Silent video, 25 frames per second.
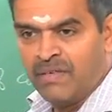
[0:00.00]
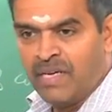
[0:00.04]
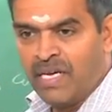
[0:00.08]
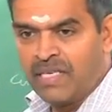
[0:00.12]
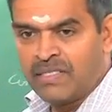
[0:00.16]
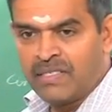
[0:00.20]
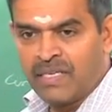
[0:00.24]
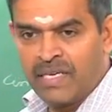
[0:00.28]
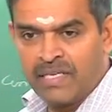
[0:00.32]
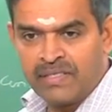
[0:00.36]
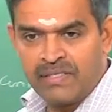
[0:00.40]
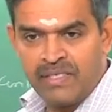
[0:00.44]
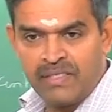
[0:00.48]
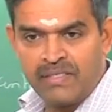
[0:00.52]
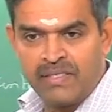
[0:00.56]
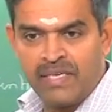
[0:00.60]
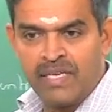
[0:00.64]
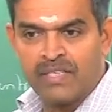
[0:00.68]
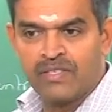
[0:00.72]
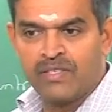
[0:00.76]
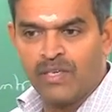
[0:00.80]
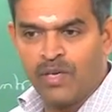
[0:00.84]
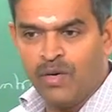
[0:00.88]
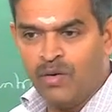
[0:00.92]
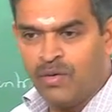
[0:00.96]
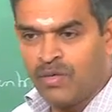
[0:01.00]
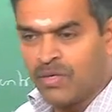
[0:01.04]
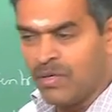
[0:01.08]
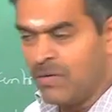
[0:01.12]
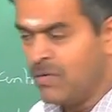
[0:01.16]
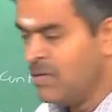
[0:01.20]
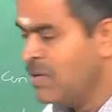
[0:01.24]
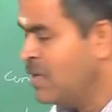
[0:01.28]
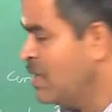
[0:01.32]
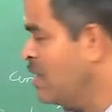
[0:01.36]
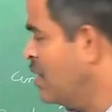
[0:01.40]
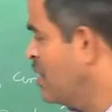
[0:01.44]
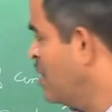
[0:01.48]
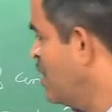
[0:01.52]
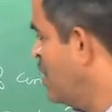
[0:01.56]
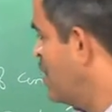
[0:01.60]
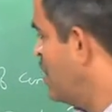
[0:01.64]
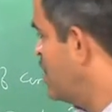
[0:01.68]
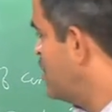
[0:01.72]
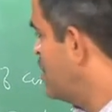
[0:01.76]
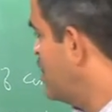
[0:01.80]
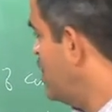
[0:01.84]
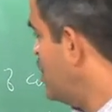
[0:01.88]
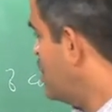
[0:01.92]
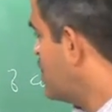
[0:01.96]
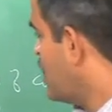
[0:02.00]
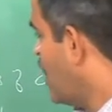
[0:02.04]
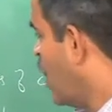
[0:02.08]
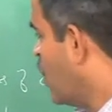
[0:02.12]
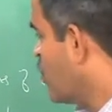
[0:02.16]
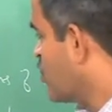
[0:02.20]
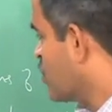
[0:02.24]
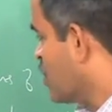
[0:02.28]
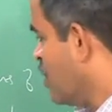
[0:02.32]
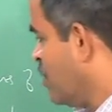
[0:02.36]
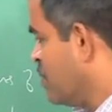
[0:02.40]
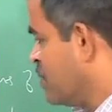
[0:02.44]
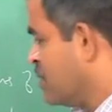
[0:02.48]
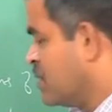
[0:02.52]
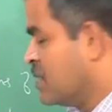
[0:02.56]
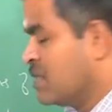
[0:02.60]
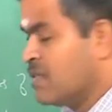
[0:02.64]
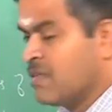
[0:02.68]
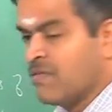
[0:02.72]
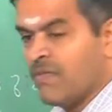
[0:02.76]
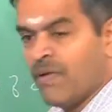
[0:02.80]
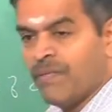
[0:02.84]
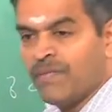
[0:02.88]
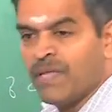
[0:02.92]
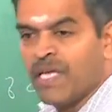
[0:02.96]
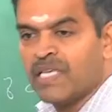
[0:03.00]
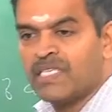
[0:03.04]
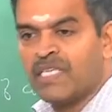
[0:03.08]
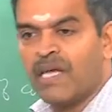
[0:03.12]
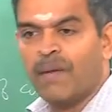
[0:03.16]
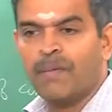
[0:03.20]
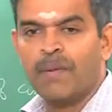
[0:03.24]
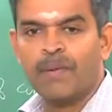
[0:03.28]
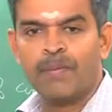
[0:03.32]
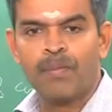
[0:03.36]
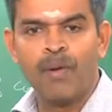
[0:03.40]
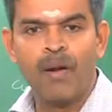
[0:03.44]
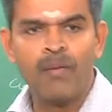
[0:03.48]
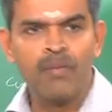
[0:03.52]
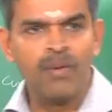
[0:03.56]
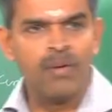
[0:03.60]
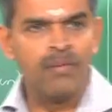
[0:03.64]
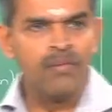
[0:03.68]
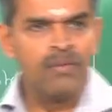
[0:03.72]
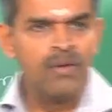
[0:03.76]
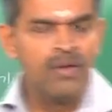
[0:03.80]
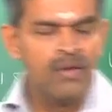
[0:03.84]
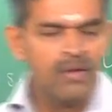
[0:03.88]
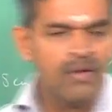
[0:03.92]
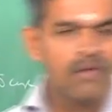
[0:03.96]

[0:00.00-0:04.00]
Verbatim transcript: as a HSE executive these outcomes from the example problem